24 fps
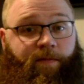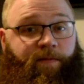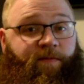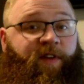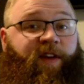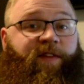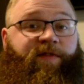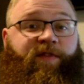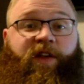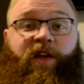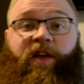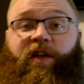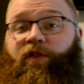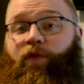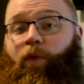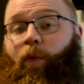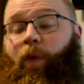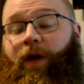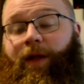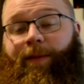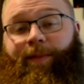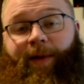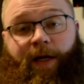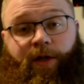15,
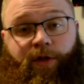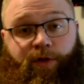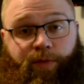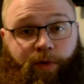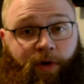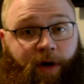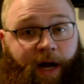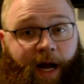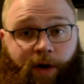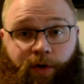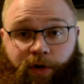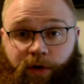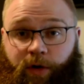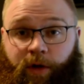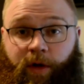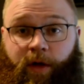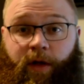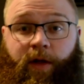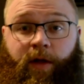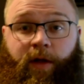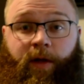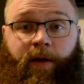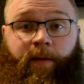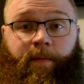20 miles per hour.
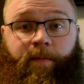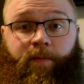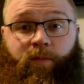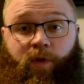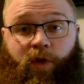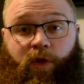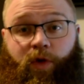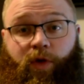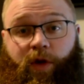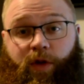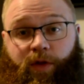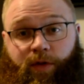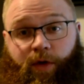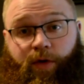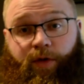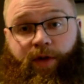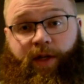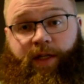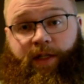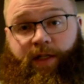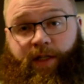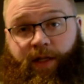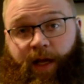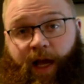You can throw
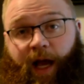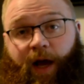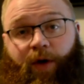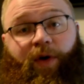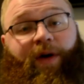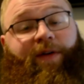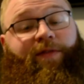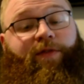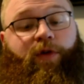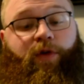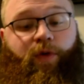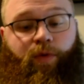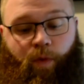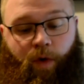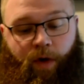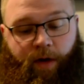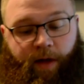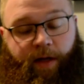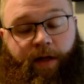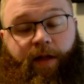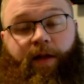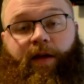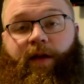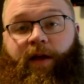this however you
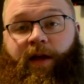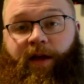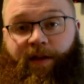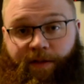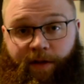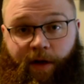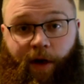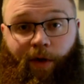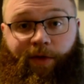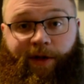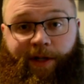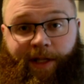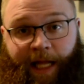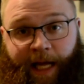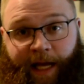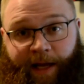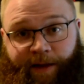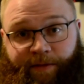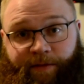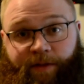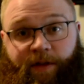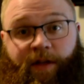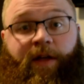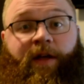want. It's going
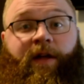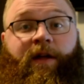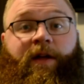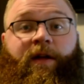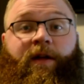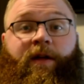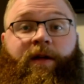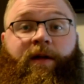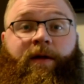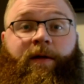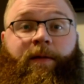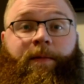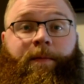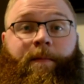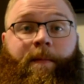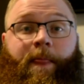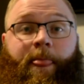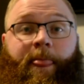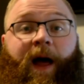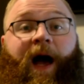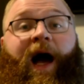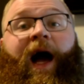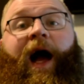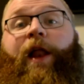left.
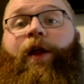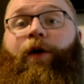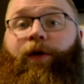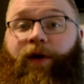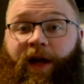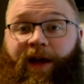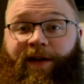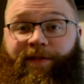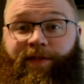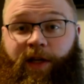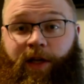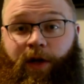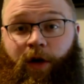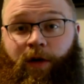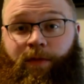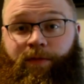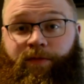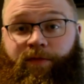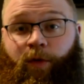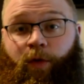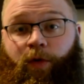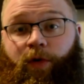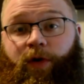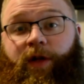I don't have the
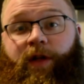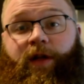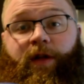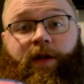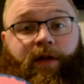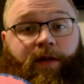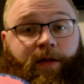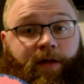arm for it,